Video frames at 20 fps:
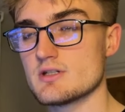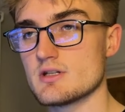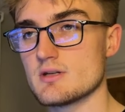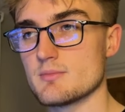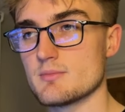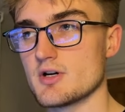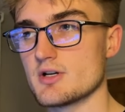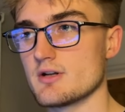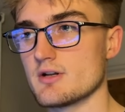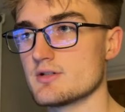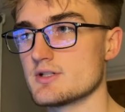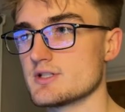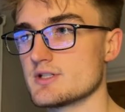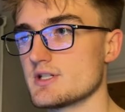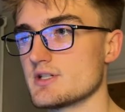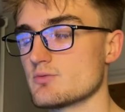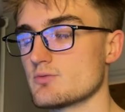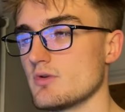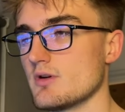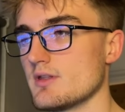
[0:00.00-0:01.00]
You might notice
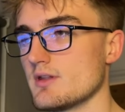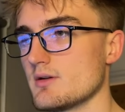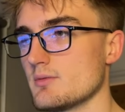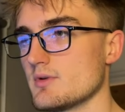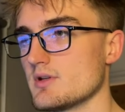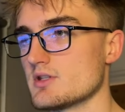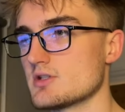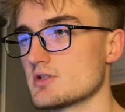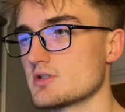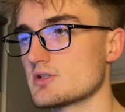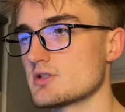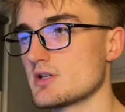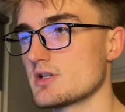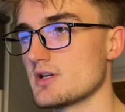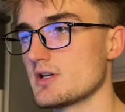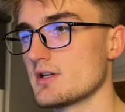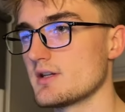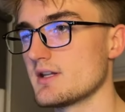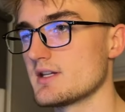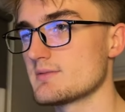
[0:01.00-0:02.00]
it's one that
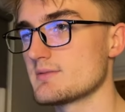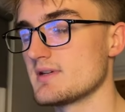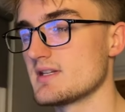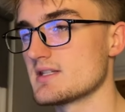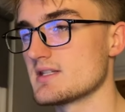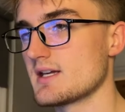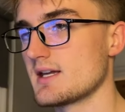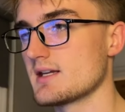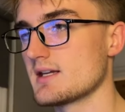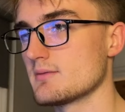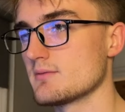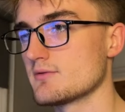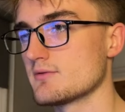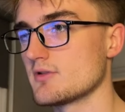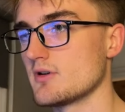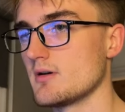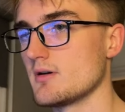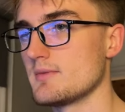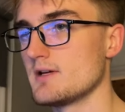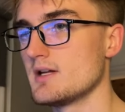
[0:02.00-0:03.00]
that's been taken
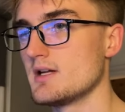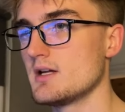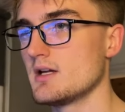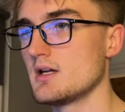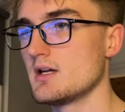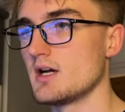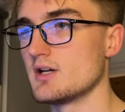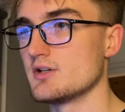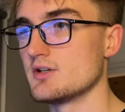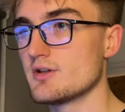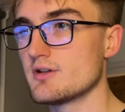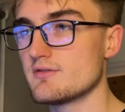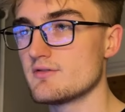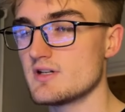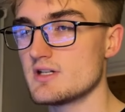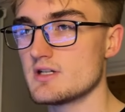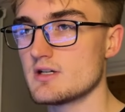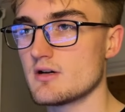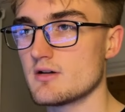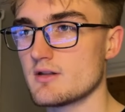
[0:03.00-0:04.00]
from another
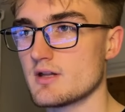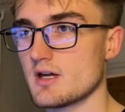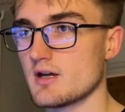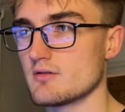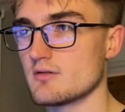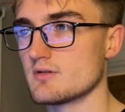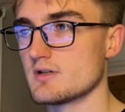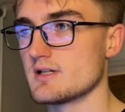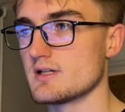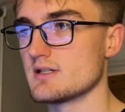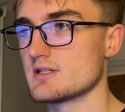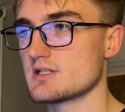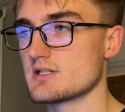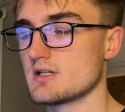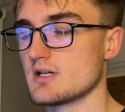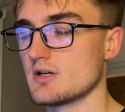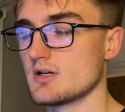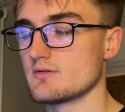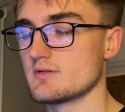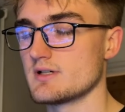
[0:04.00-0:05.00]
video that I
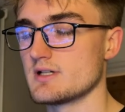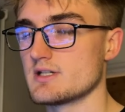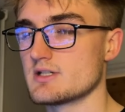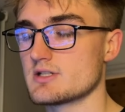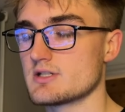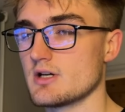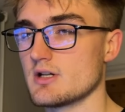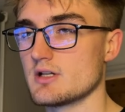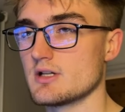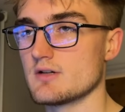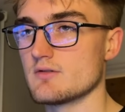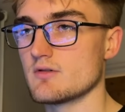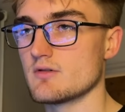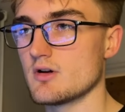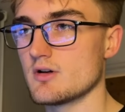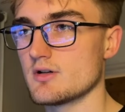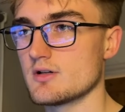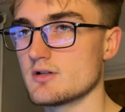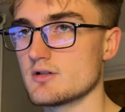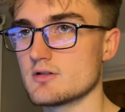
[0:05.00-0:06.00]
released earlier
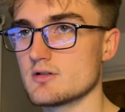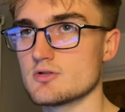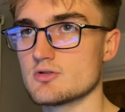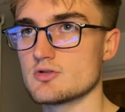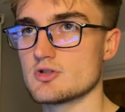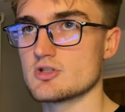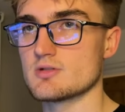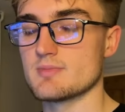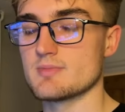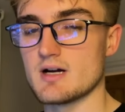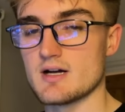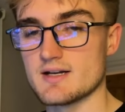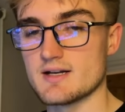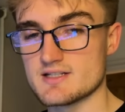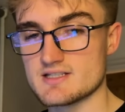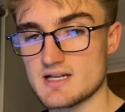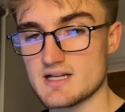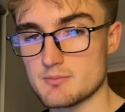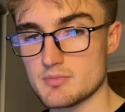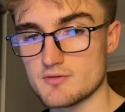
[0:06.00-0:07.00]
on, just about an
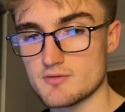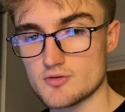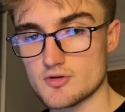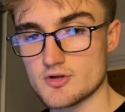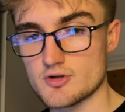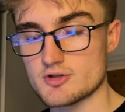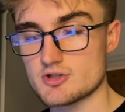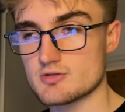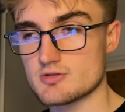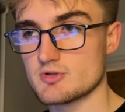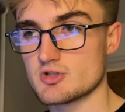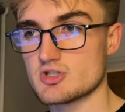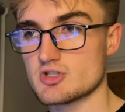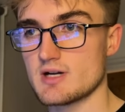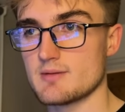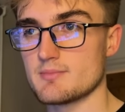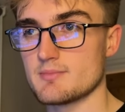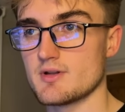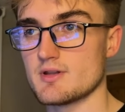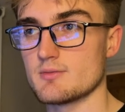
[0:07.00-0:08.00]
example for a customer
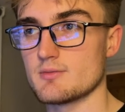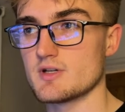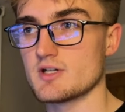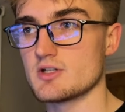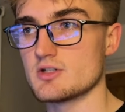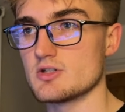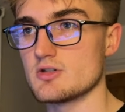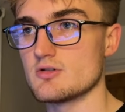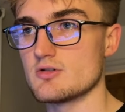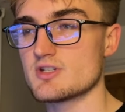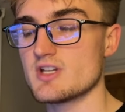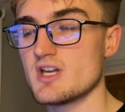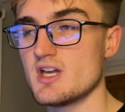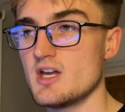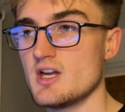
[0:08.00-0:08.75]
chatbot that we can use,